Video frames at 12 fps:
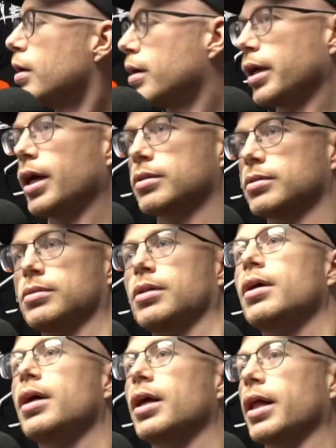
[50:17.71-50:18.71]
Yeah,
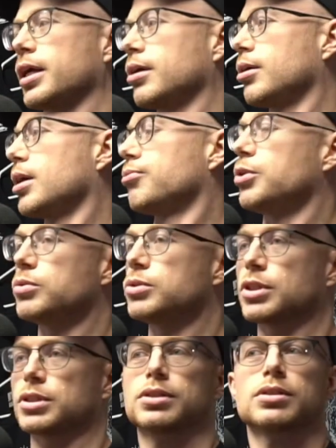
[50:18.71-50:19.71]
like if you
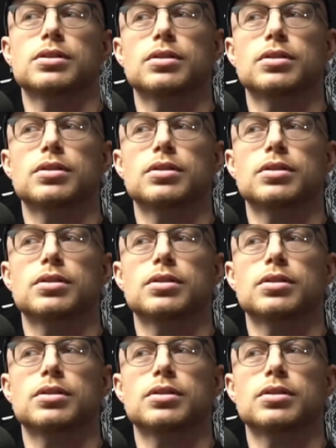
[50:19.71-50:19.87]
just